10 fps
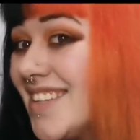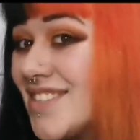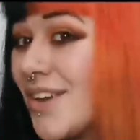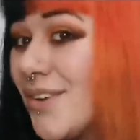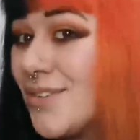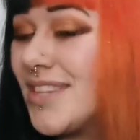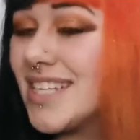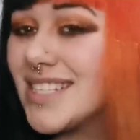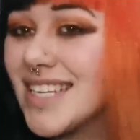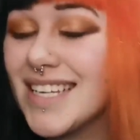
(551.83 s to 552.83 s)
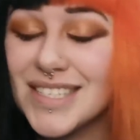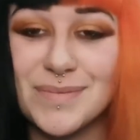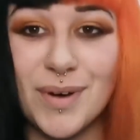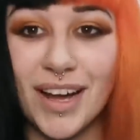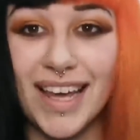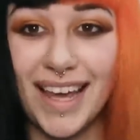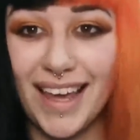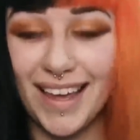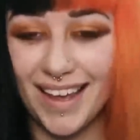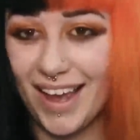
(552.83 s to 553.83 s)
So this is my
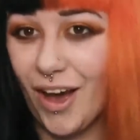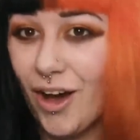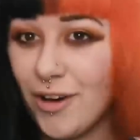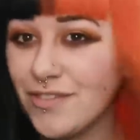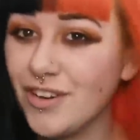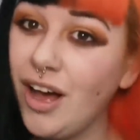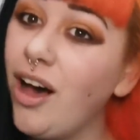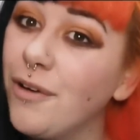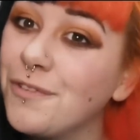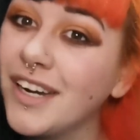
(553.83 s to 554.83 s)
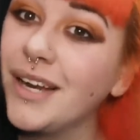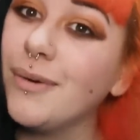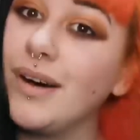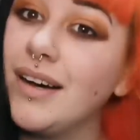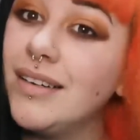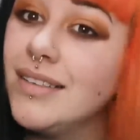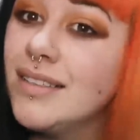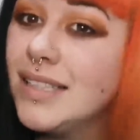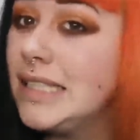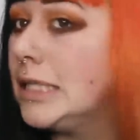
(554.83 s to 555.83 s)
hair after half an hour,
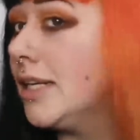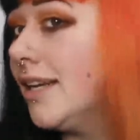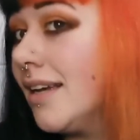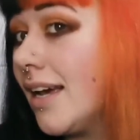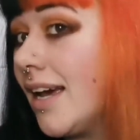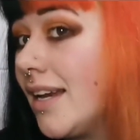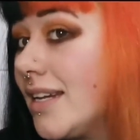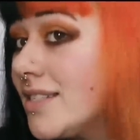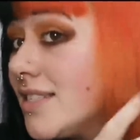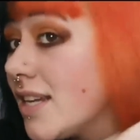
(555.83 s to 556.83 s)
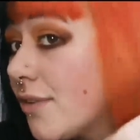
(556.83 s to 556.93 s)
and it